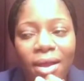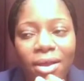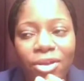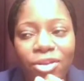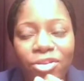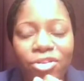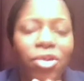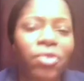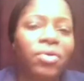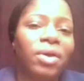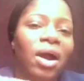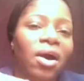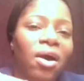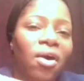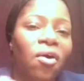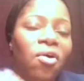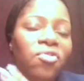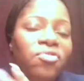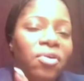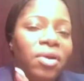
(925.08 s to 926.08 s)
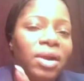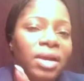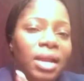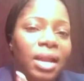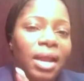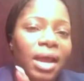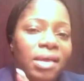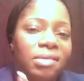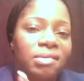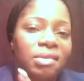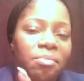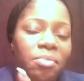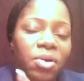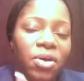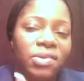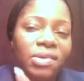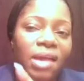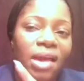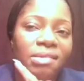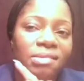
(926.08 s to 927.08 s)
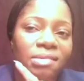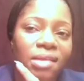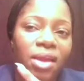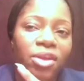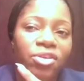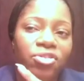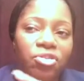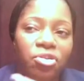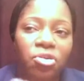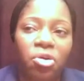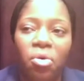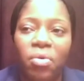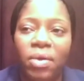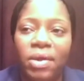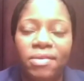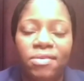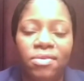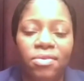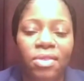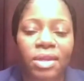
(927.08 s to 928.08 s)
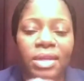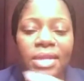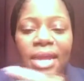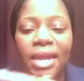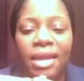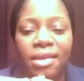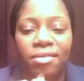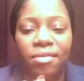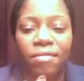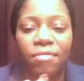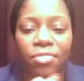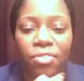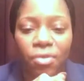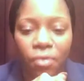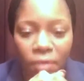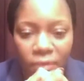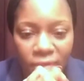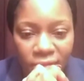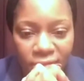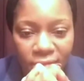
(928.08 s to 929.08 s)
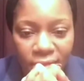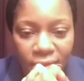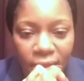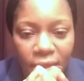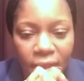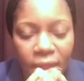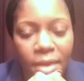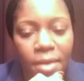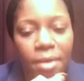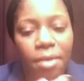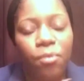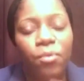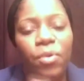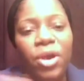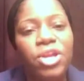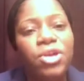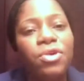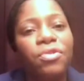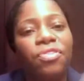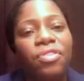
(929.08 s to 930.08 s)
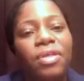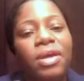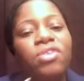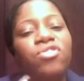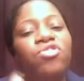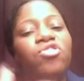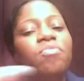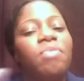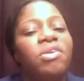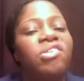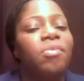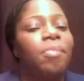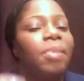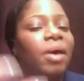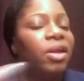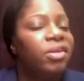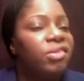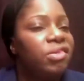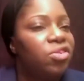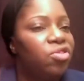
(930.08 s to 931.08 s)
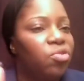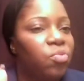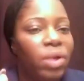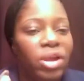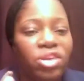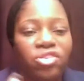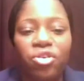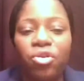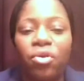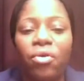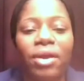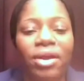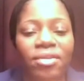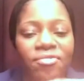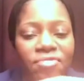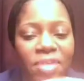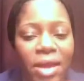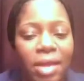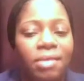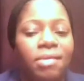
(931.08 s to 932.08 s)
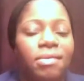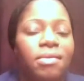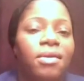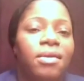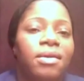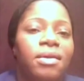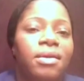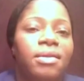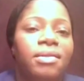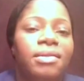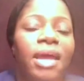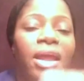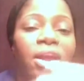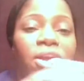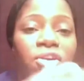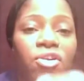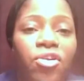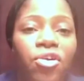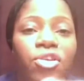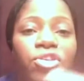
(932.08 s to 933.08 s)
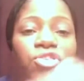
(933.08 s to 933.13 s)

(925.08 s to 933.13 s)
don't overanalyze it, because I started to go into the negative thoughts. When you think too much about a situation or event that occurred,